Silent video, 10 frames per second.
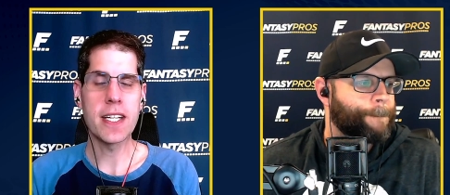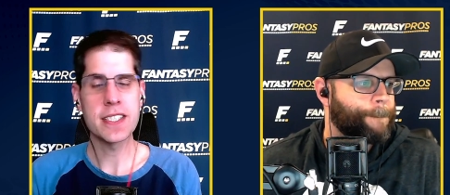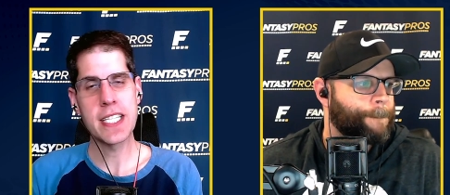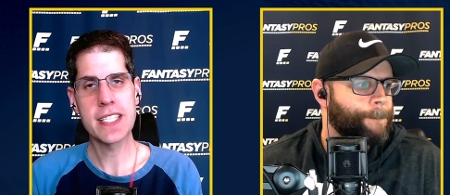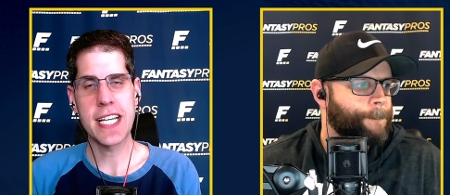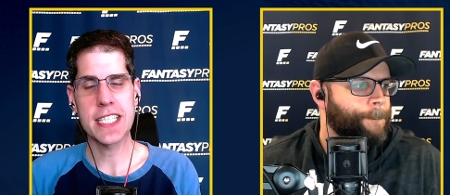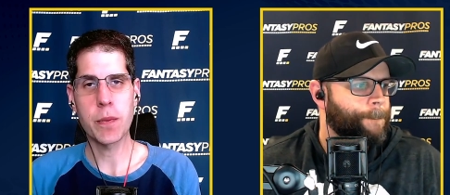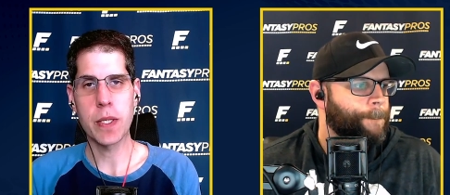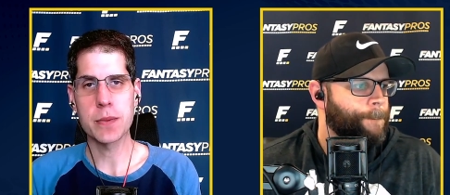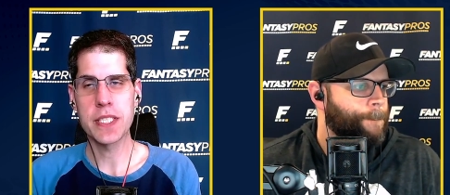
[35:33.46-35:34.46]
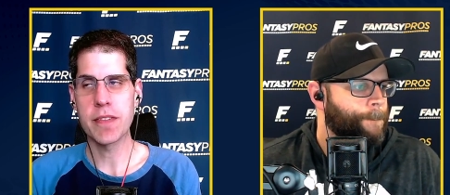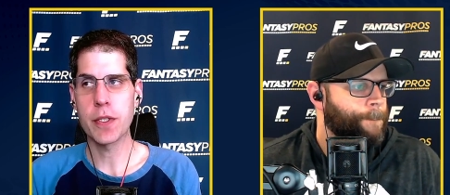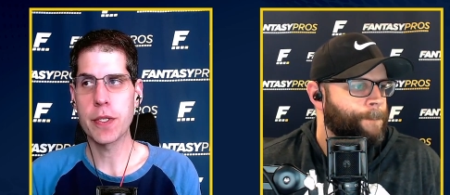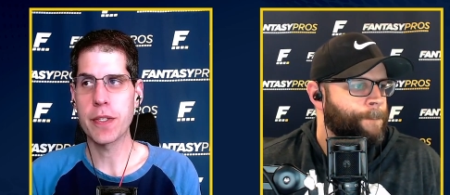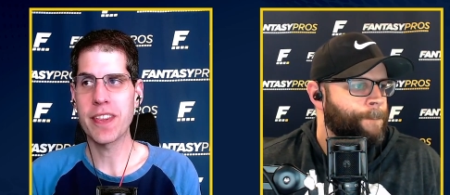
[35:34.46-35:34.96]
Speaker 1: else then, Tags, at wide
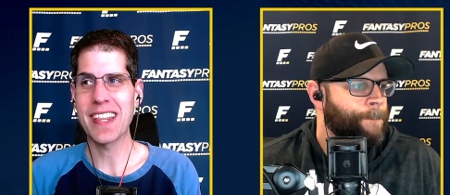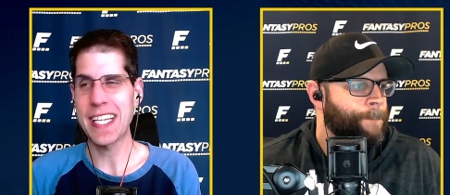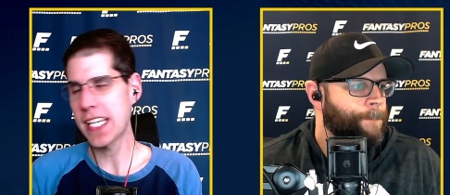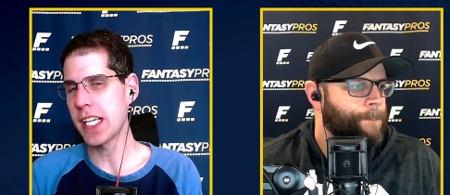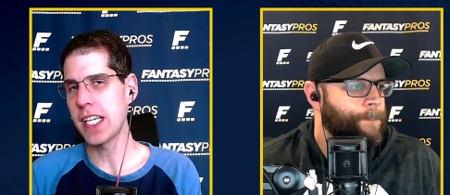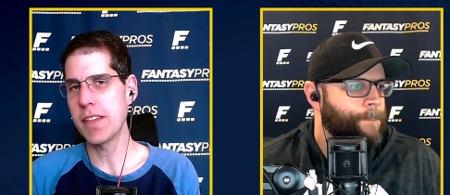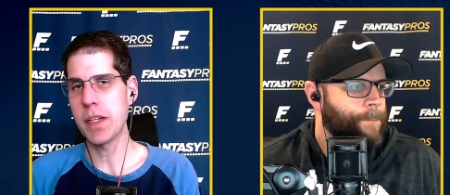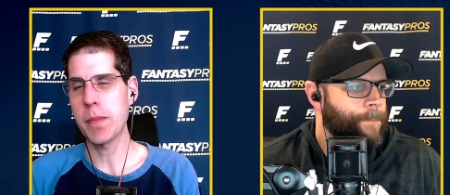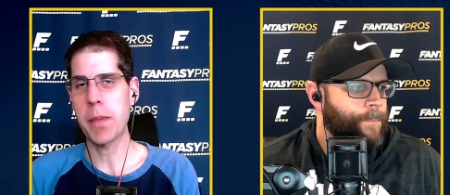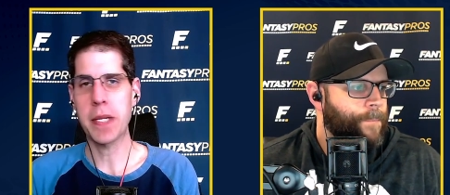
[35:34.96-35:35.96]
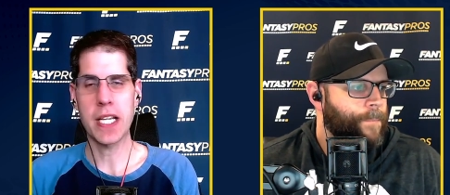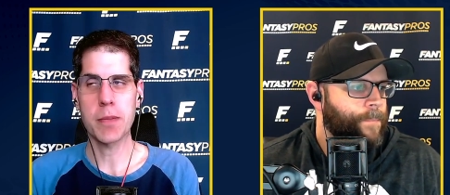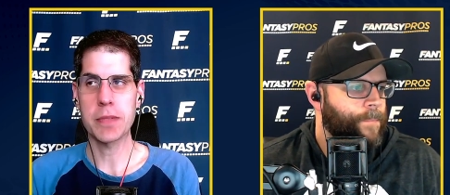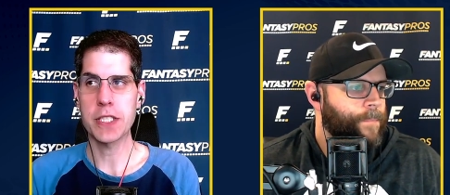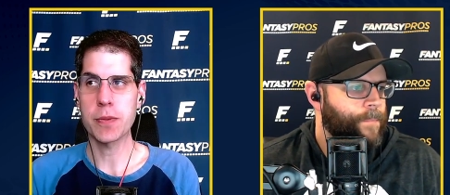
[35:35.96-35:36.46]
receiver who you're thinking even about
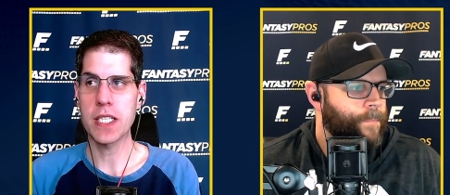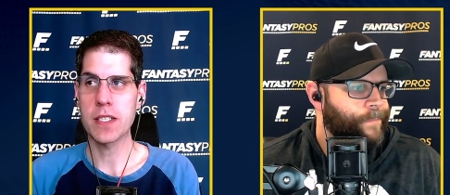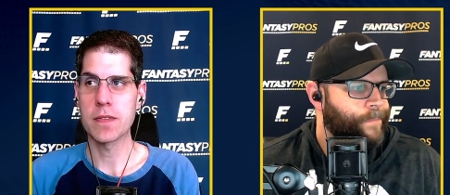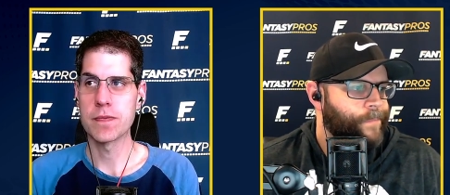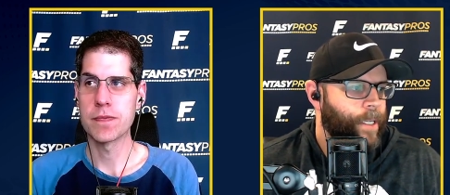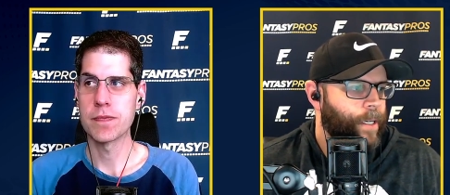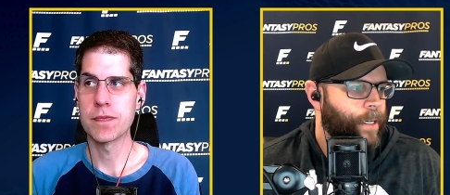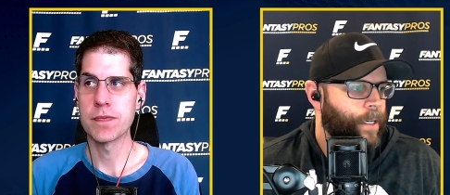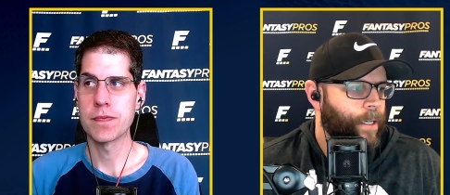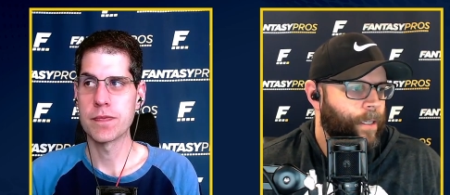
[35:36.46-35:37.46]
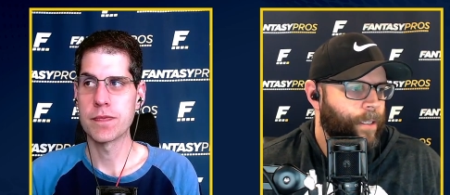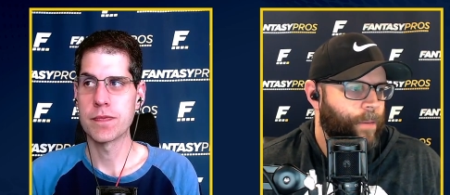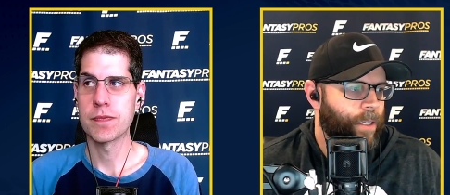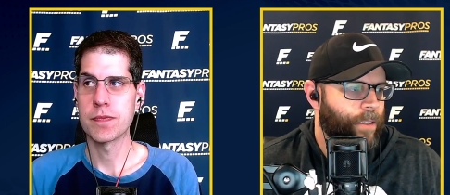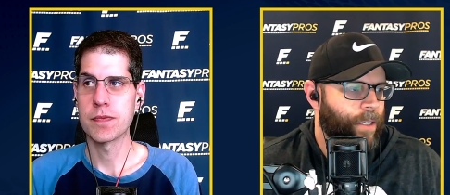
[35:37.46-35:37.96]
picking up this week?
Speaker 2: Uh, I
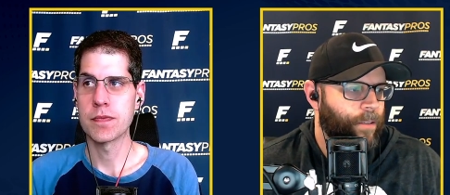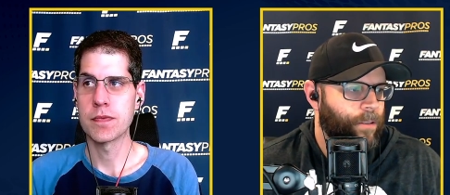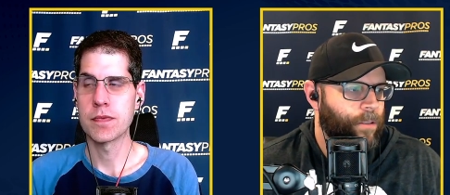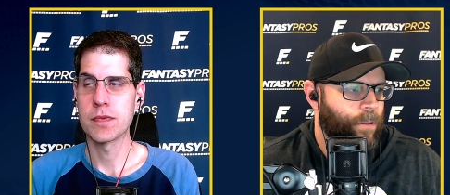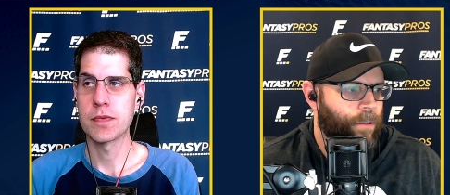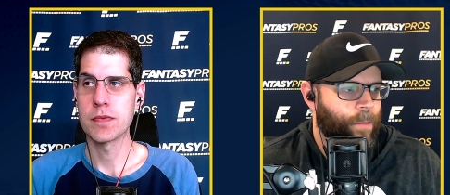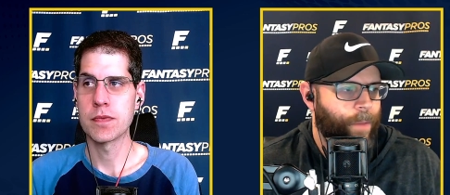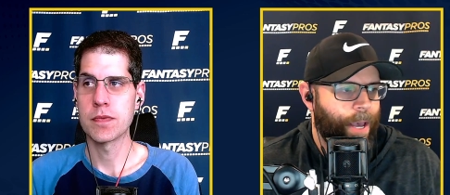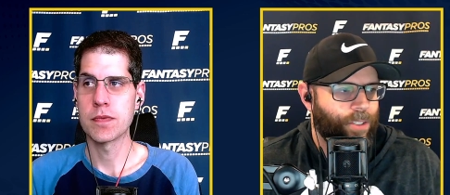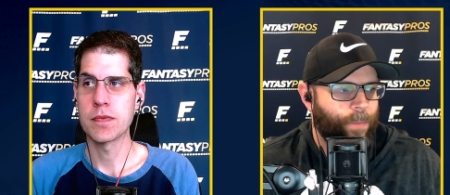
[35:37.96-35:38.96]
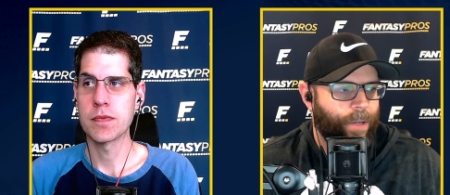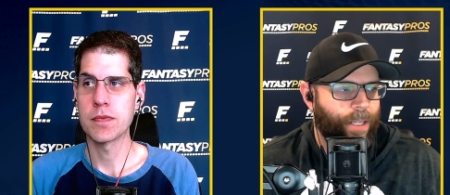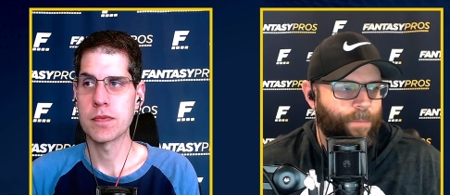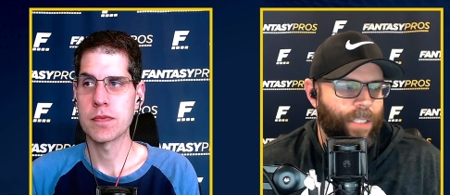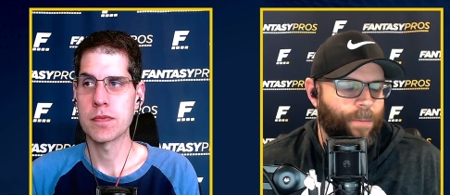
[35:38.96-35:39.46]
mean, Keelan Cole, the matchup
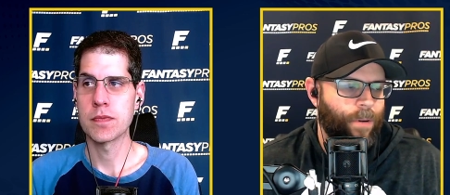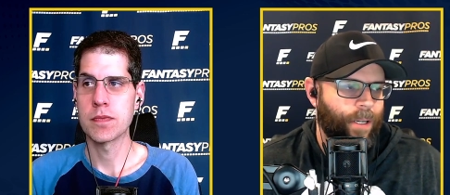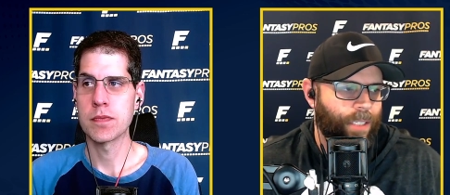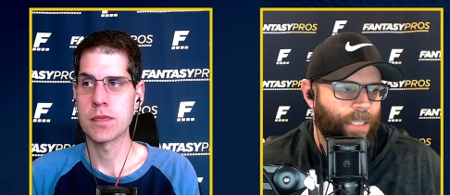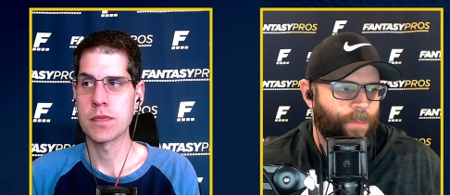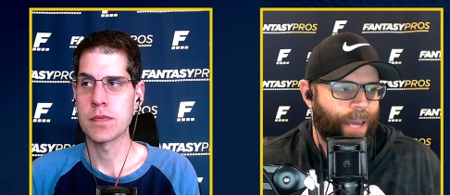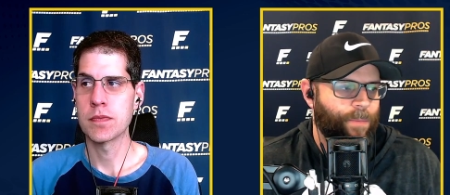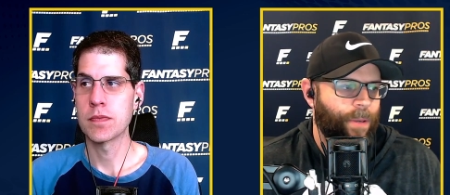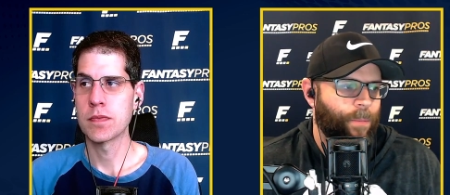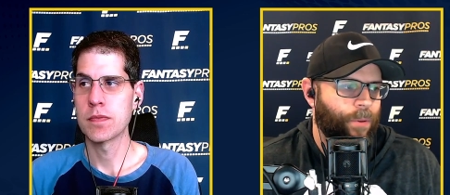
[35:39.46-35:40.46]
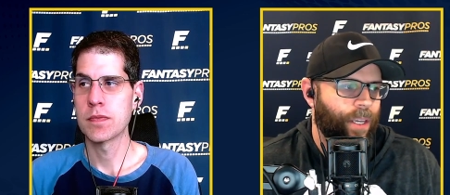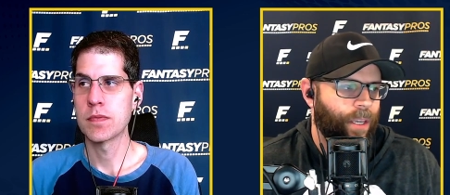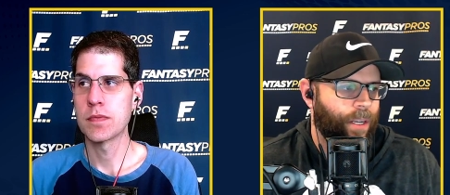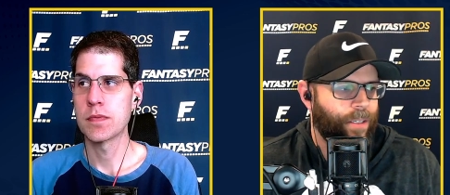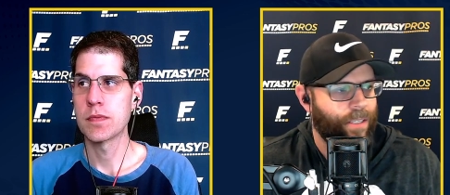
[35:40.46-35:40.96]
against Pittsburgh isn't as bad as people think
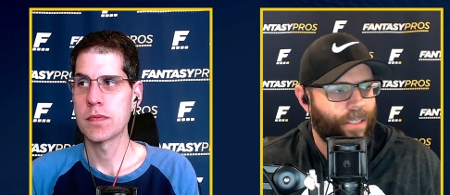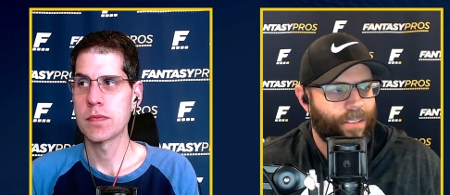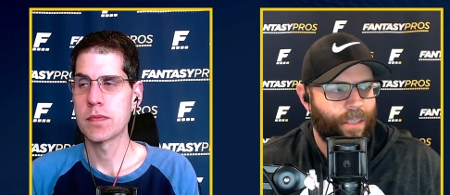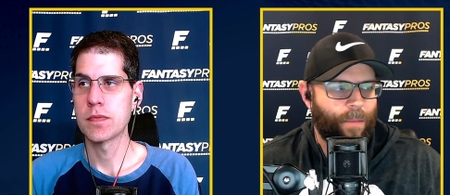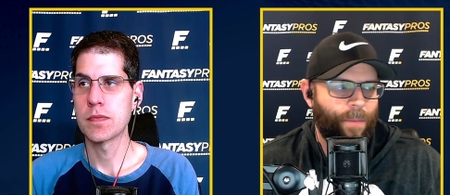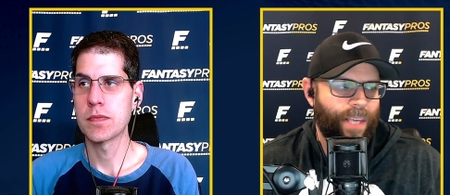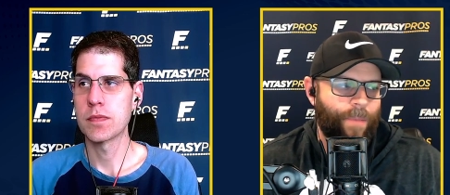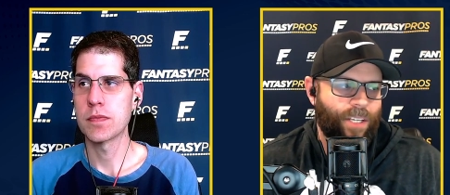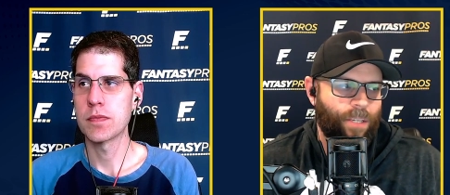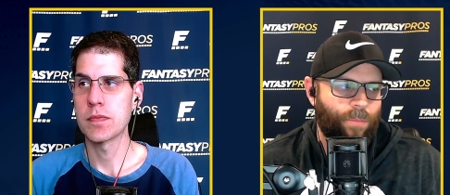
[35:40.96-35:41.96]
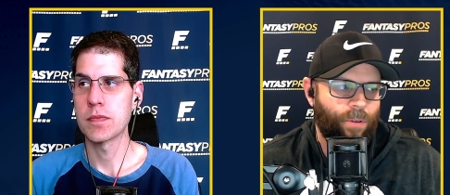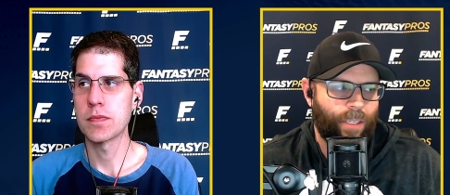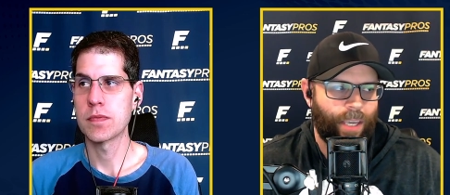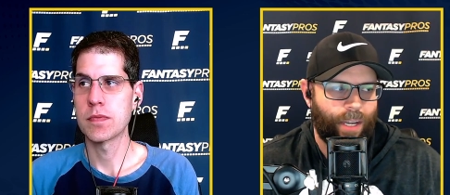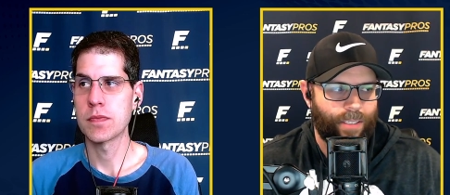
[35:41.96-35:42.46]
it is. It's the best matchup you
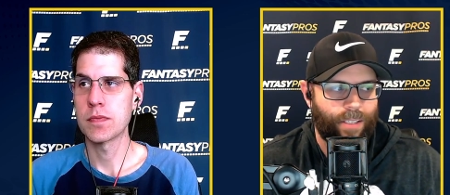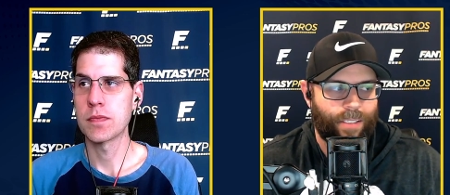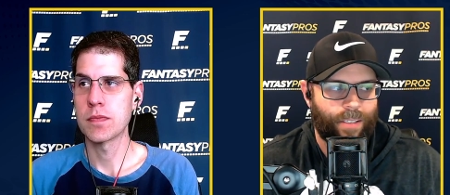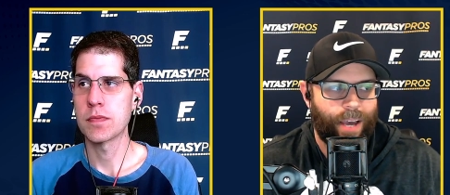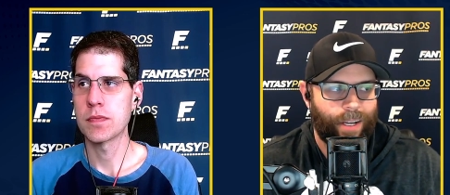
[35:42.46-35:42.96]
can get is in the slot